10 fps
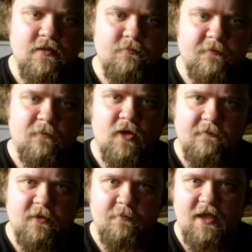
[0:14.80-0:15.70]
before I
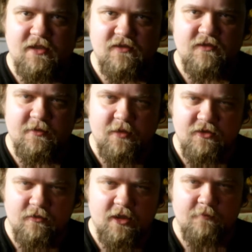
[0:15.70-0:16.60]
fell back asleep, I
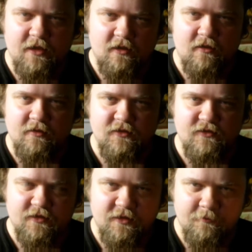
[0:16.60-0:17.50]
tried my
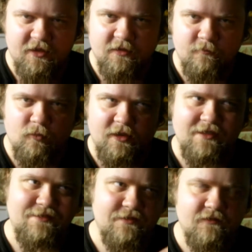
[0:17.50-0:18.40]
hardest to commit what I
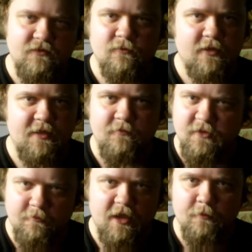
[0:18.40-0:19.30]
had just dreamed
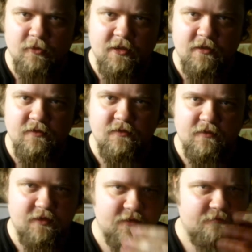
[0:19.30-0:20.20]
to memory so
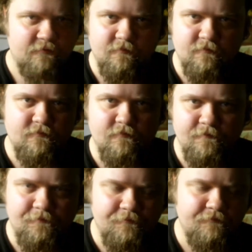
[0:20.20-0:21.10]
that I could
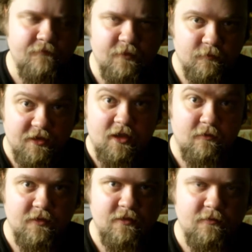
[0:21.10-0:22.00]

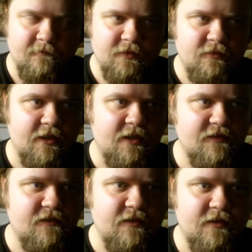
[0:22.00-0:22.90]
recount it here for you
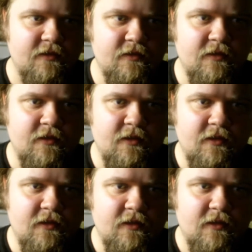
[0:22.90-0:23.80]
guys today.
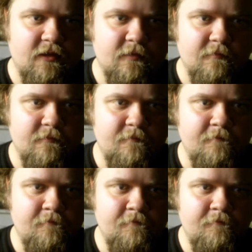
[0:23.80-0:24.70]

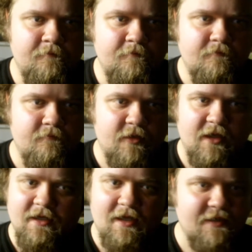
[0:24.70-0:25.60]
But
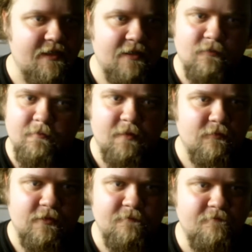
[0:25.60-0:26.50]
I can't
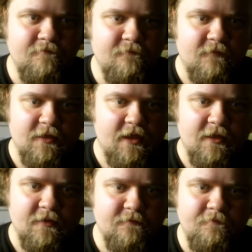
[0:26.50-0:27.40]
remember it.
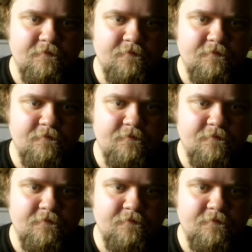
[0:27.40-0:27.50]
Forgot it.